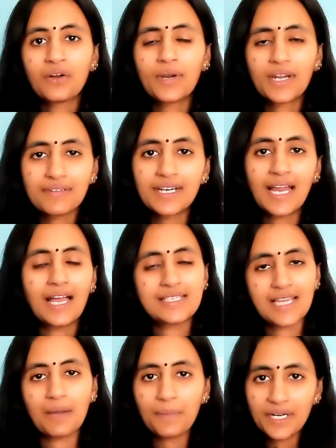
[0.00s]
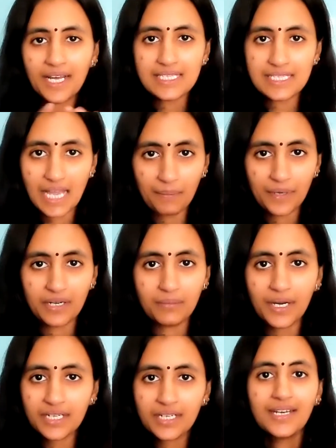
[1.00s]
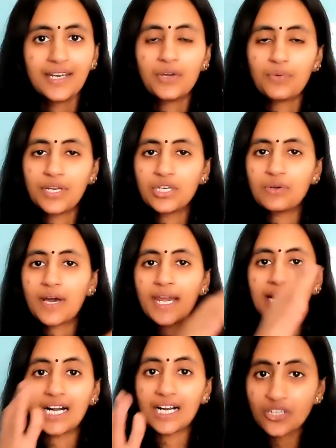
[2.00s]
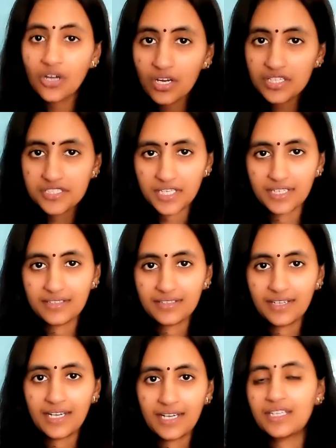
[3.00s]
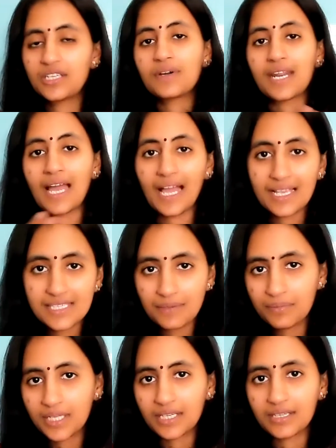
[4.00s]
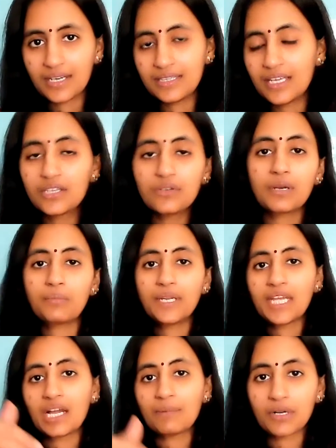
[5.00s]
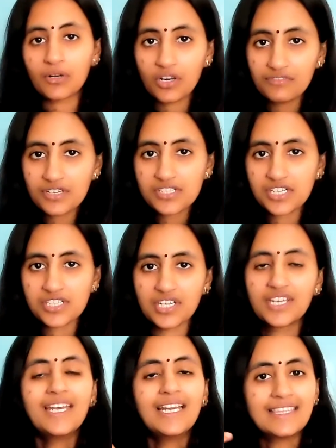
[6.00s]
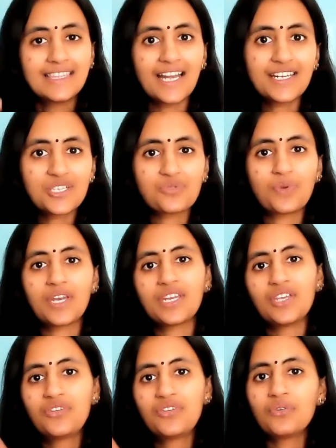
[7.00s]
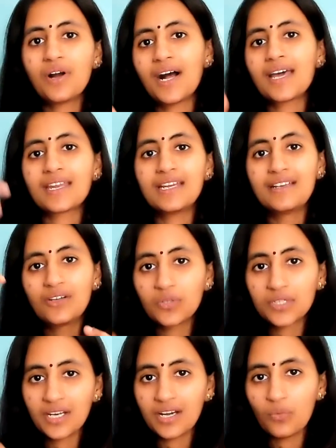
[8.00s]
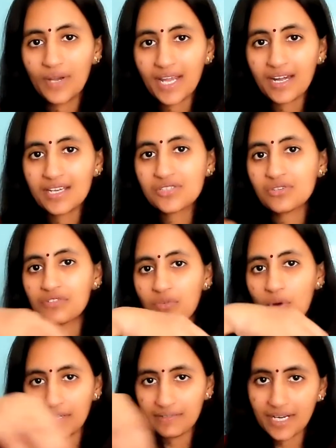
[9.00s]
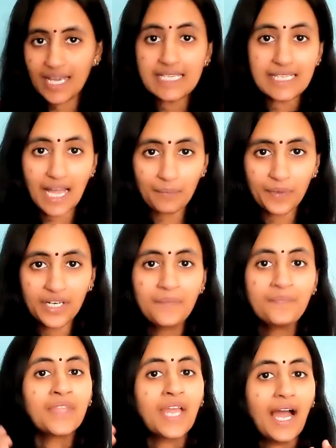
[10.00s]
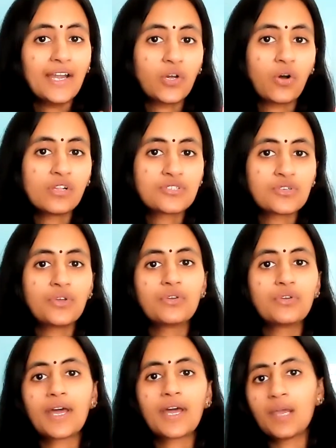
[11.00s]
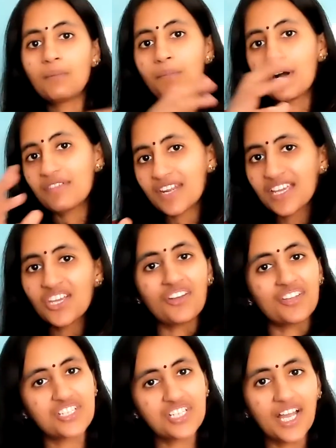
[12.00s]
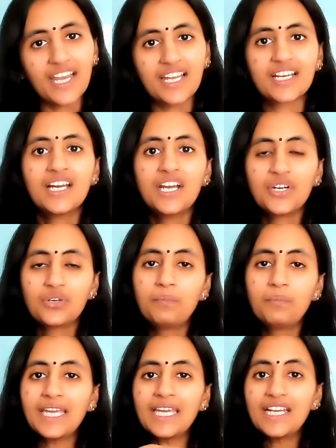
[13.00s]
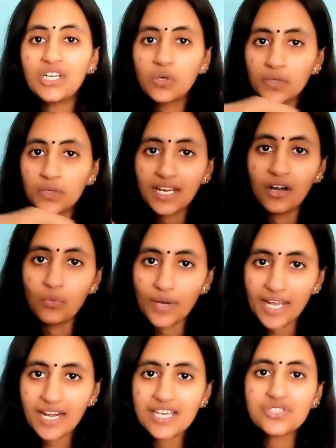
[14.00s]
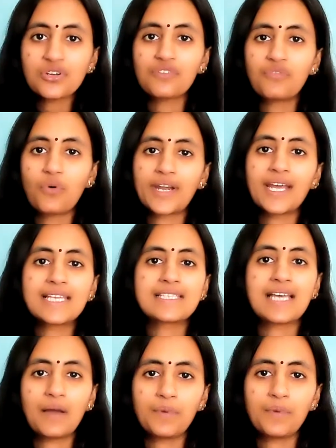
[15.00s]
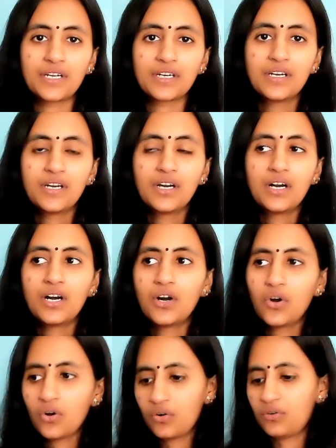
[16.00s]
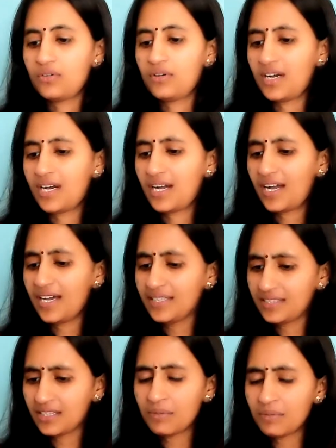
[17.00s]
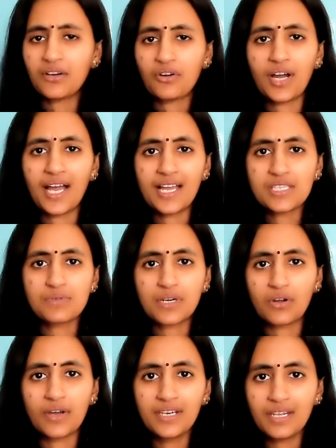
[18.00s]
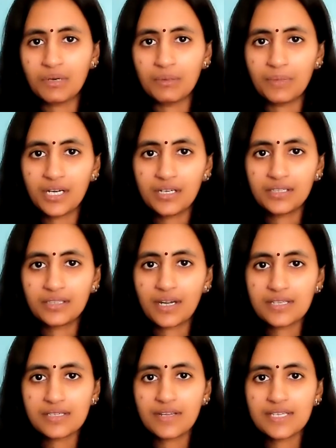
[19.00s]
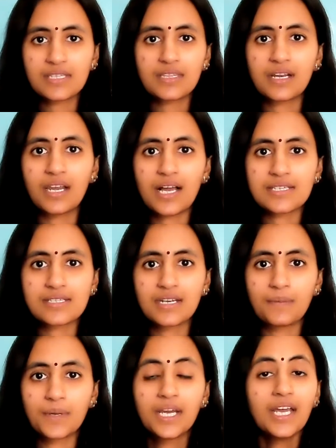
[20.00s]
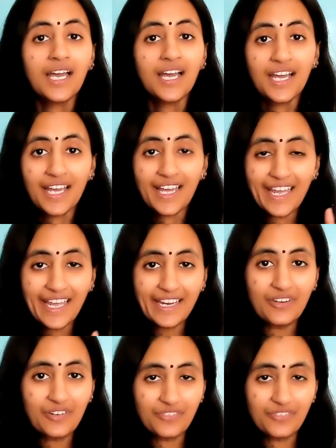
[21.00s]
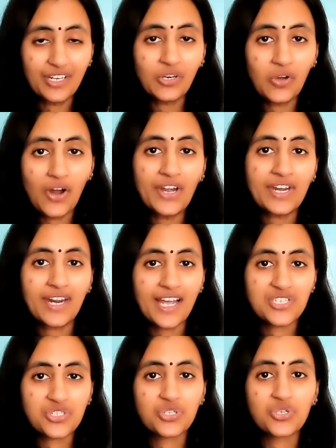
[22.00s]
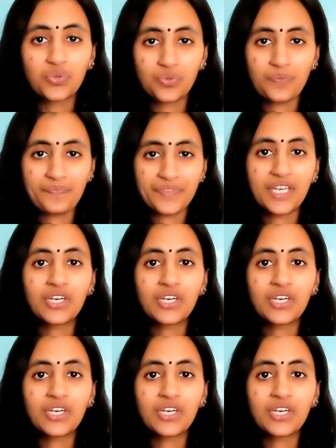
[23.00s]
Whatever it has happened. But when you are acknowledging and then you are accepting and then you are bringing up a conversation, that is when you are in total awareness of whatever has happened. And also you are empowering your child to be in total awareness of what has happened. Oh, I think my hands were oily, mama. That is the reason the glass slipped. In contrast to,